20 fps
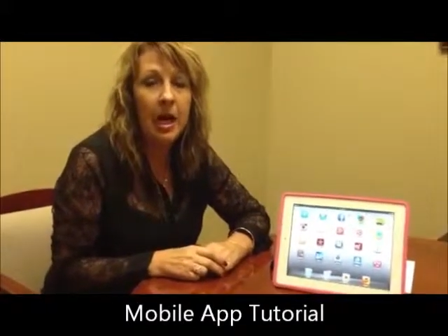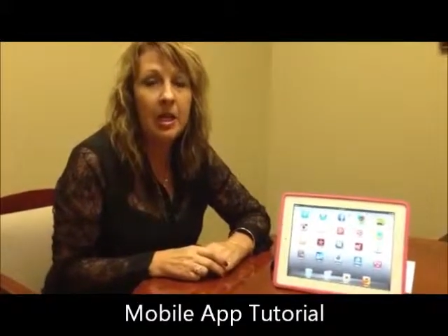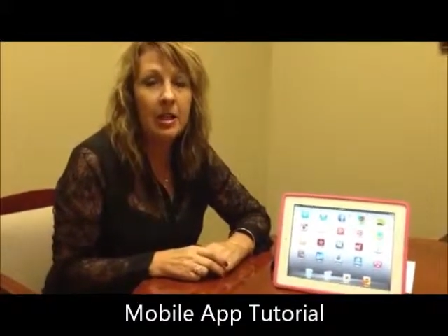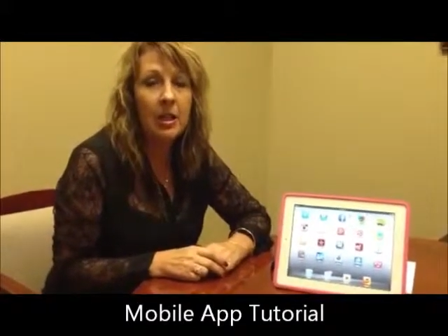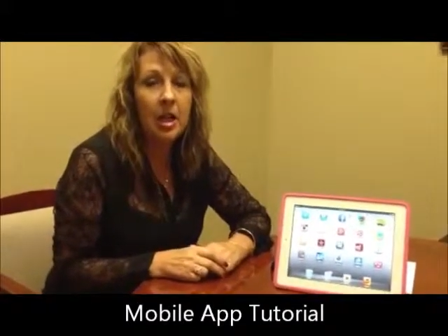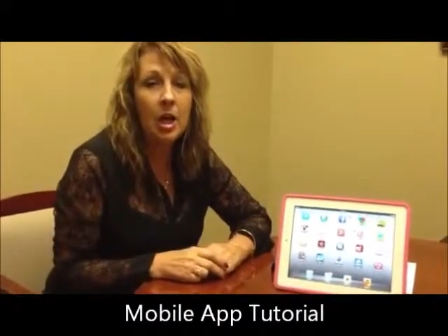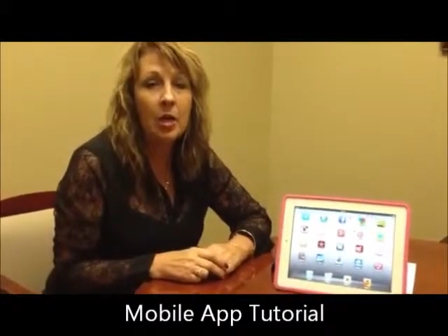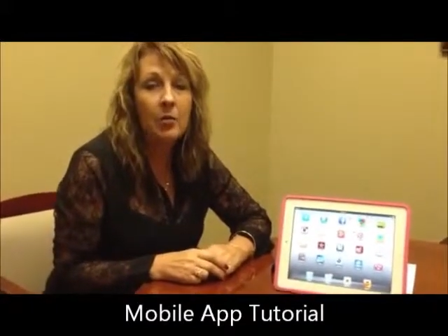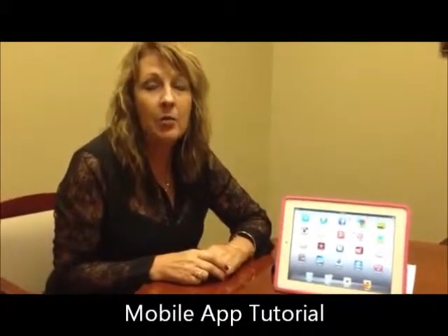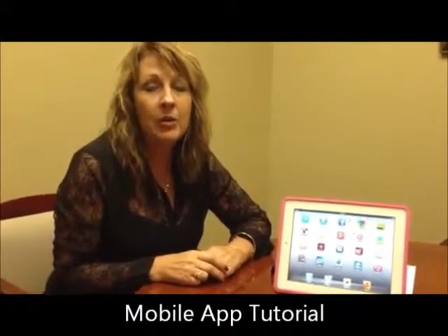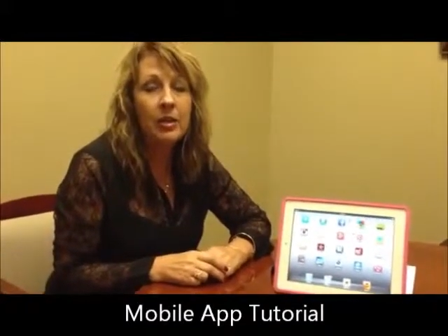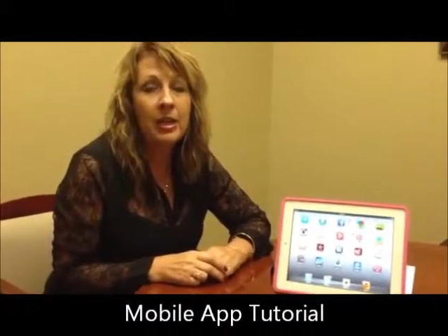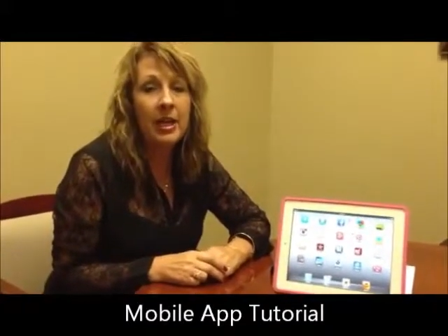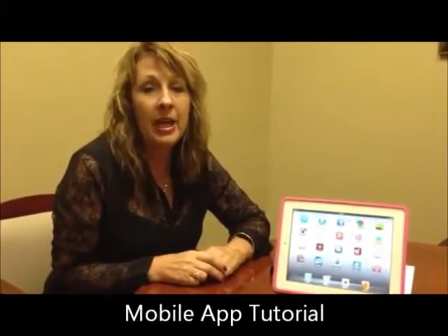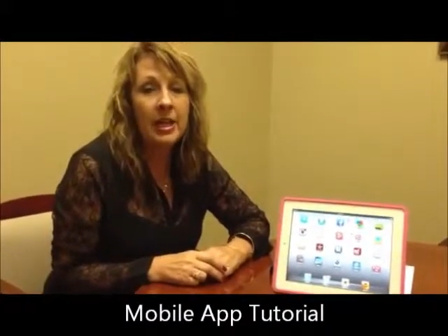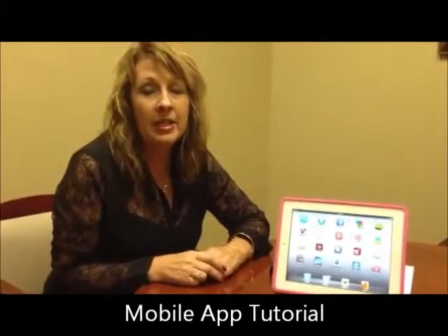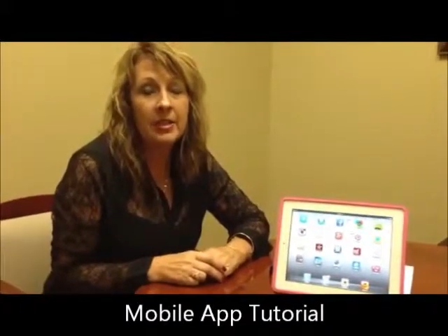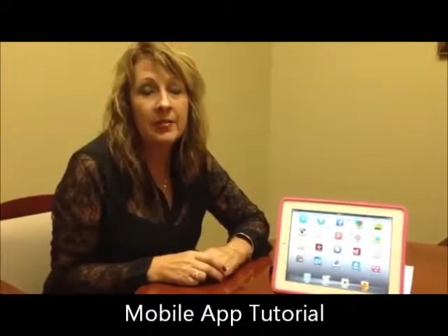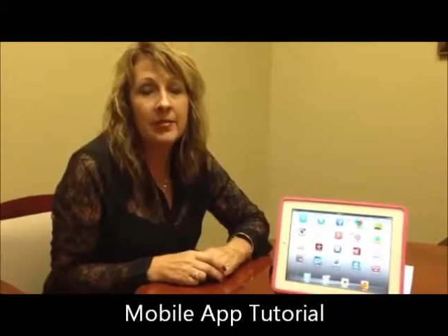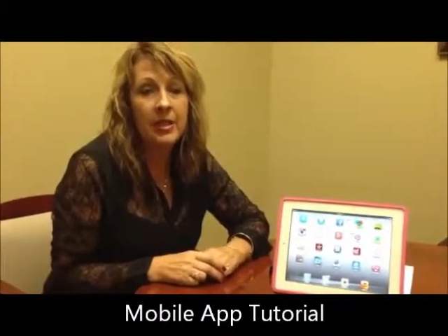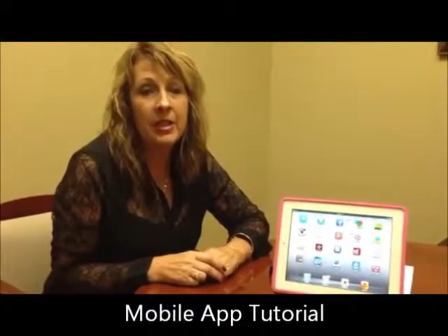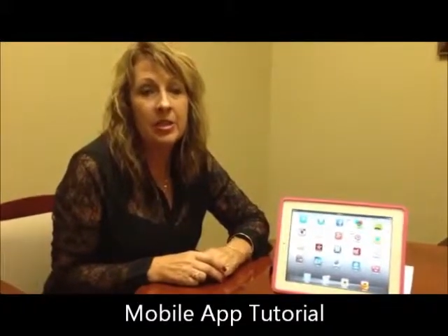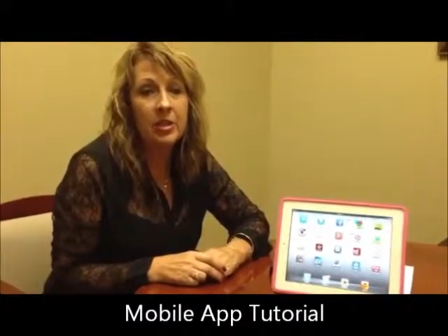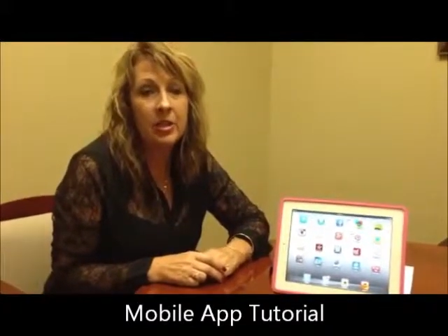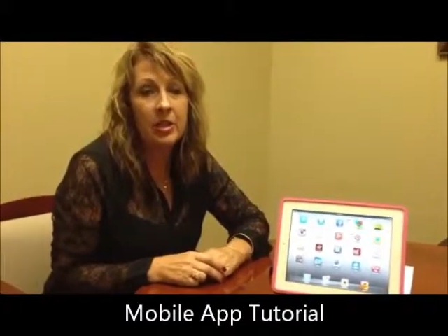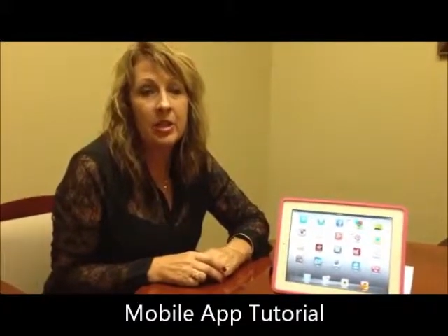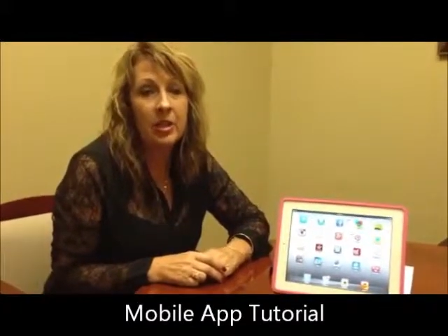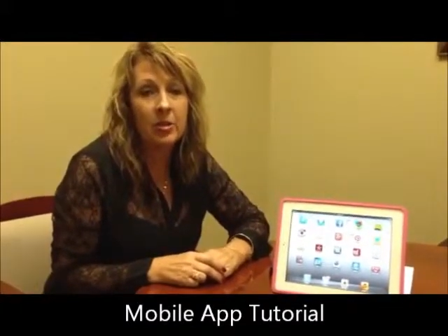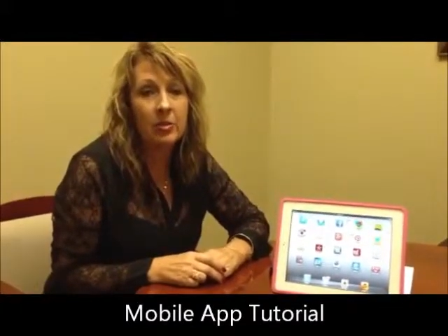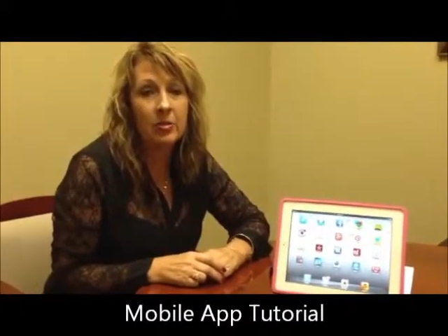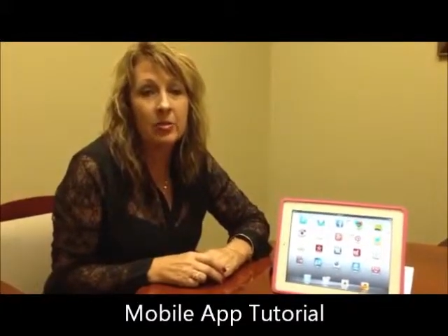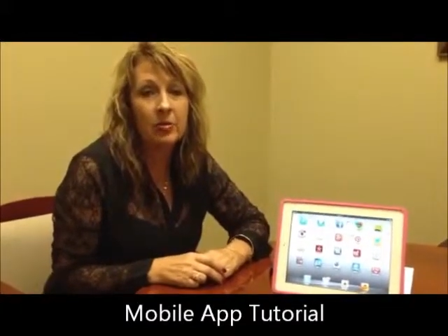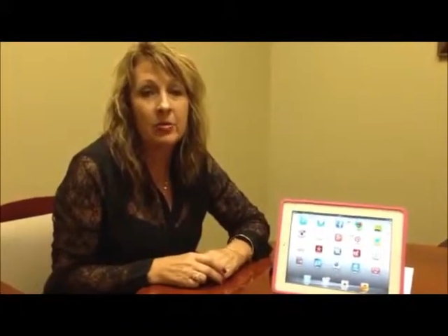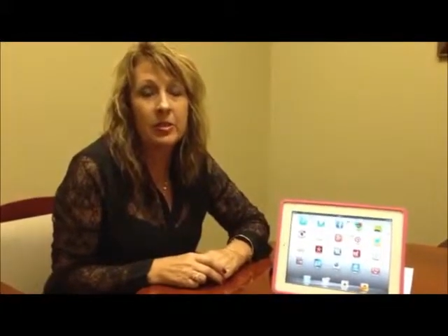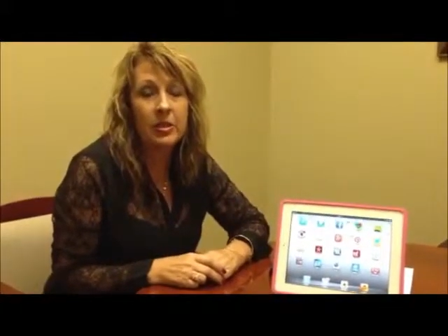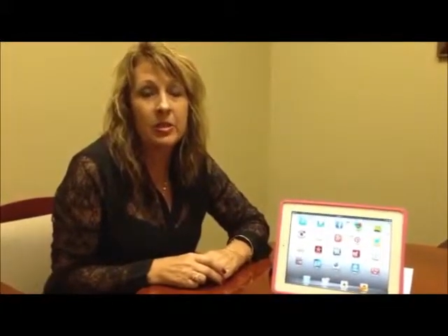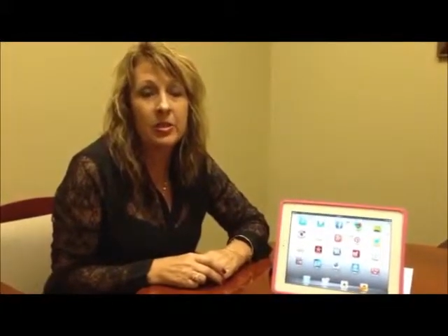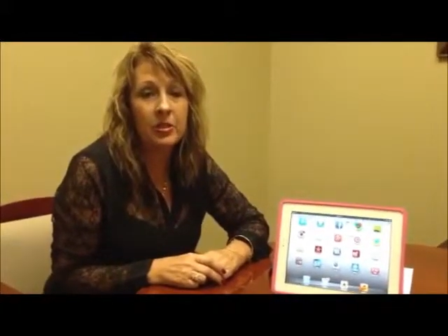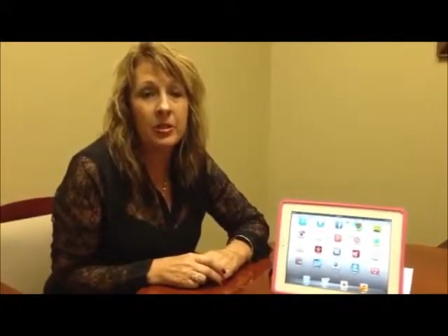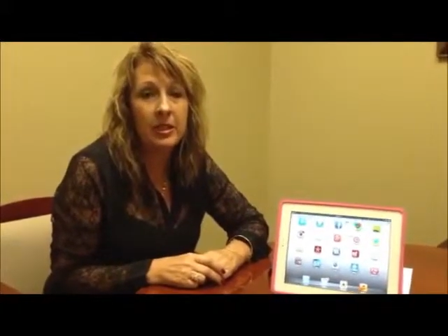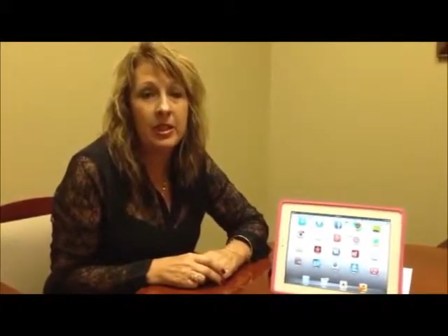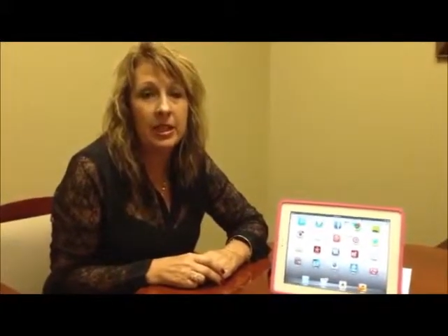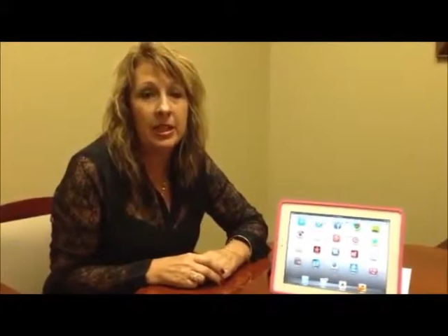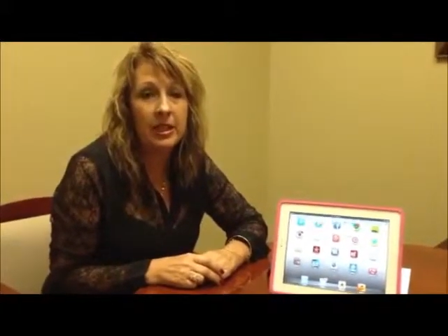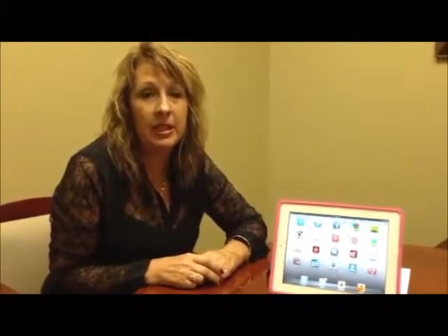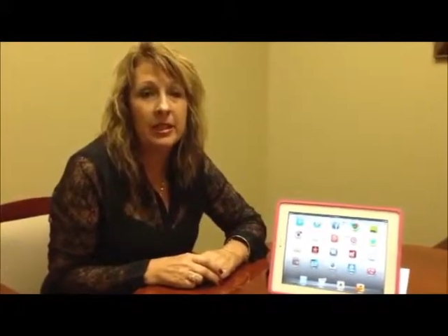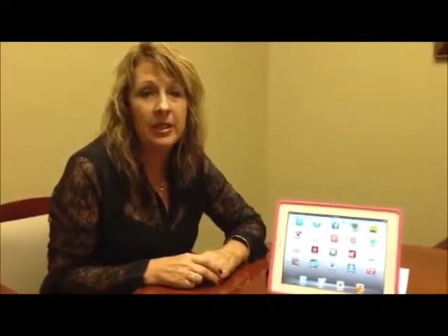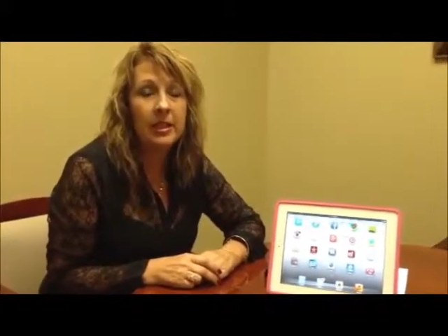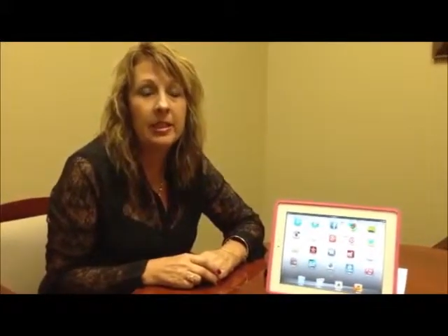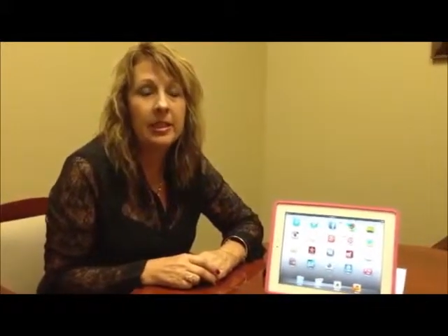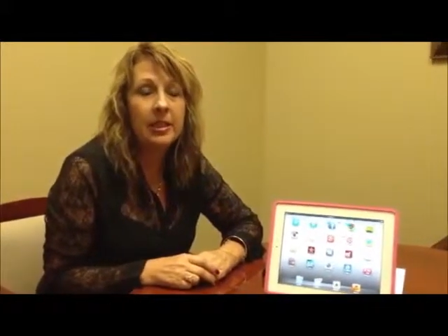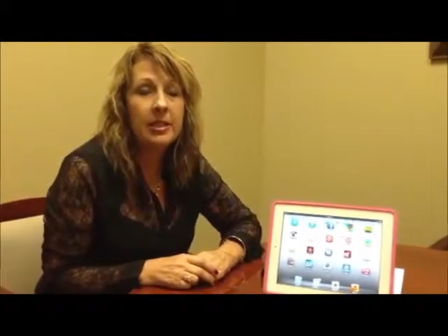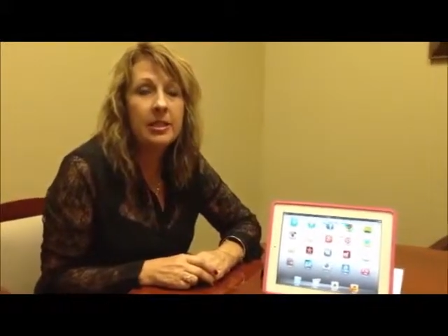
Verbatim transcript: along with an activation code, which you'll need.